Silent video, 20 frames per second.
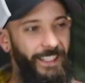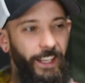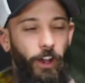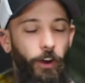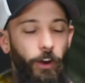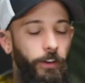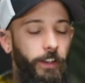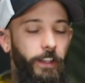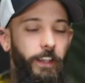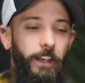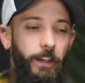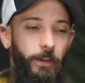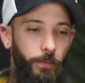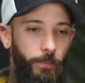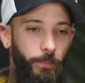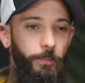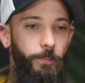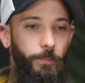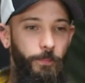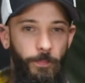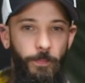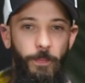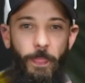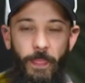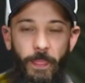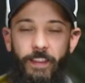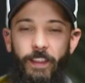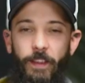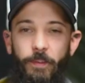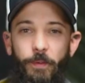Oh, yeah.
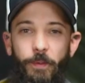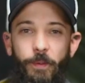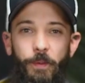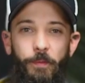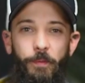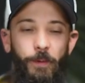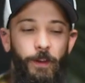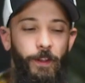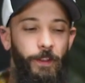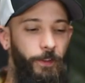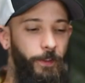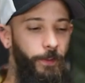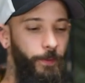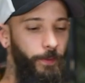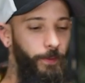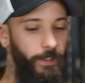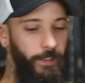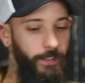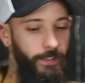Definitely fun, though.